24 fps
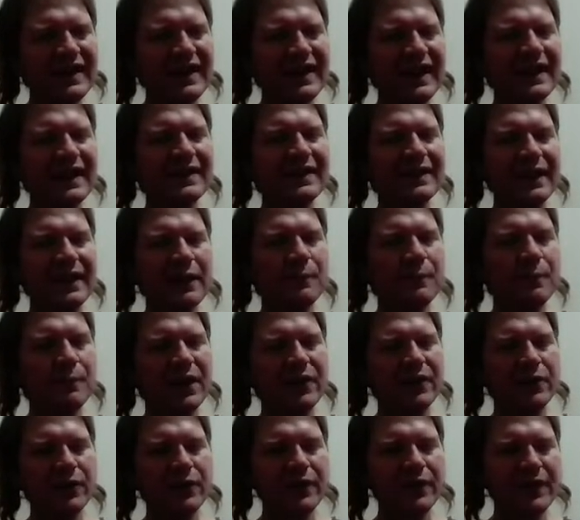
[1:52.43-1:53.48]
a lot
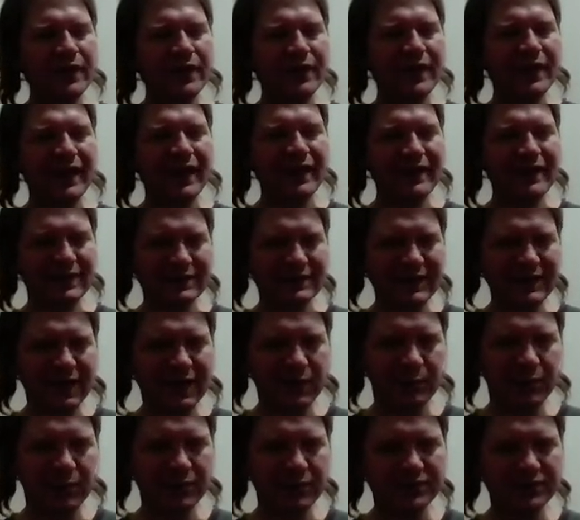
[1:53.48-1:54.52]
better than attack
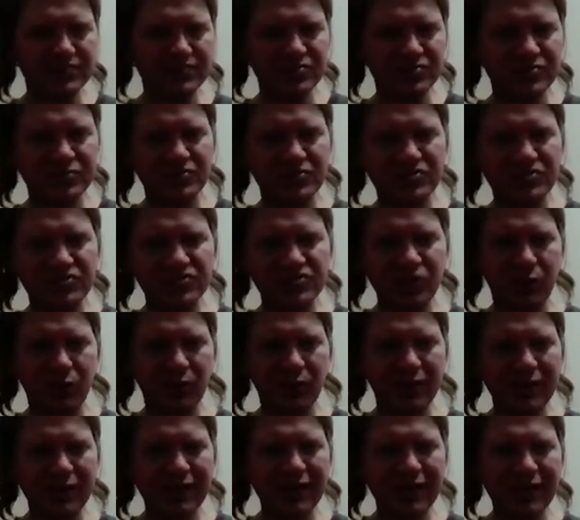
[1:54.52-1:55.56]
buffs. So
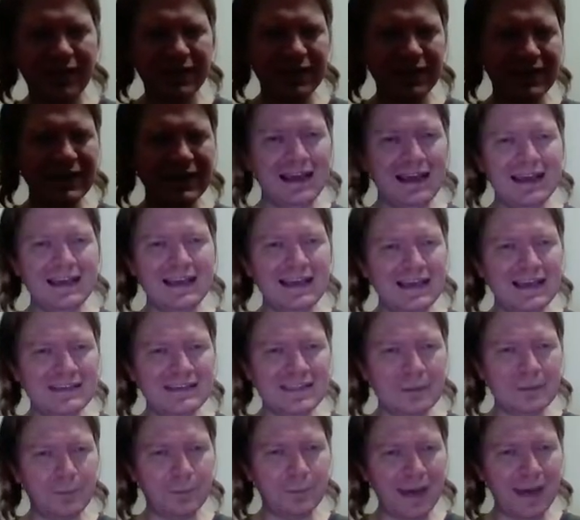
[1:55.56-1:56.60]
like, is
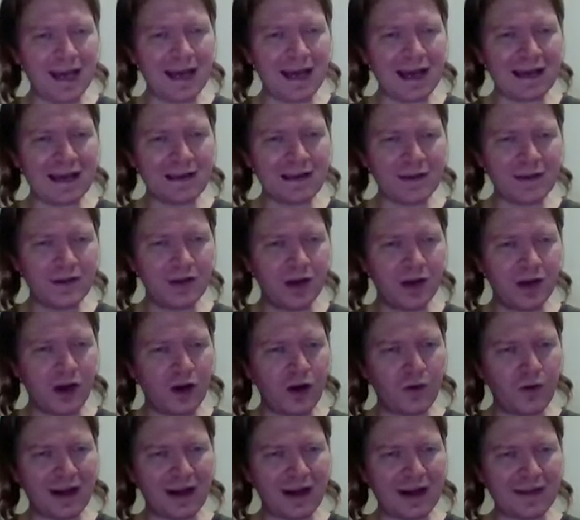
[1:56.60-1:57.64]
it bad?
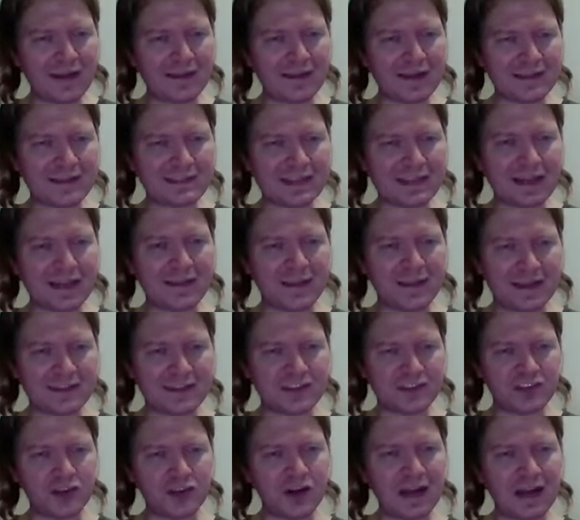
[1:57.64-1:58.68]
No, I think it's
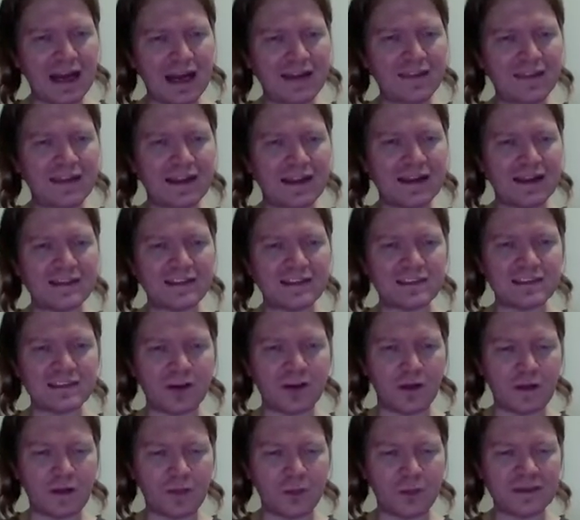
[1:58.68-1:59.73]
good. I think it's a
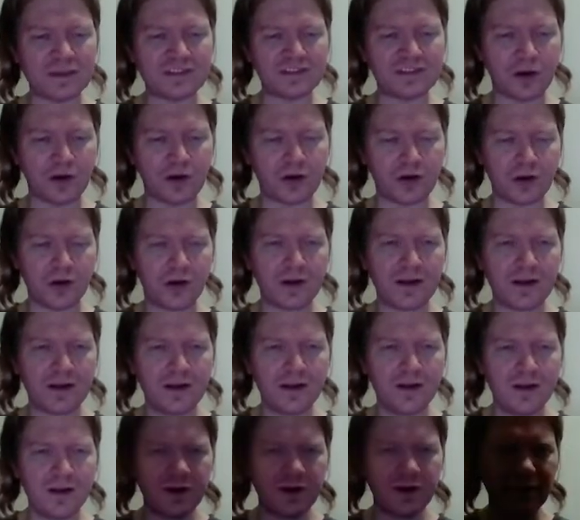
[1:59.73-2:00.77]
solid 3-star card.
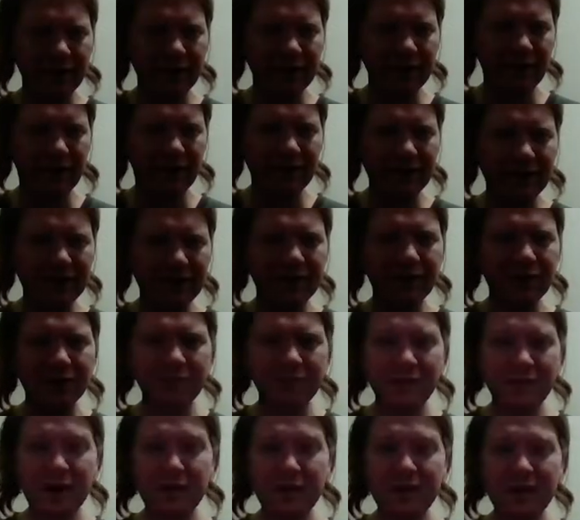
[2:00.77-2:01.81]
Like
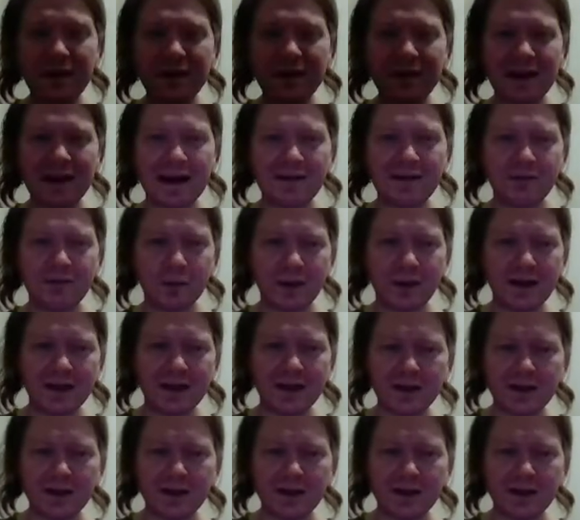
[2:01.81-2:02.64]
maybe I have it rated a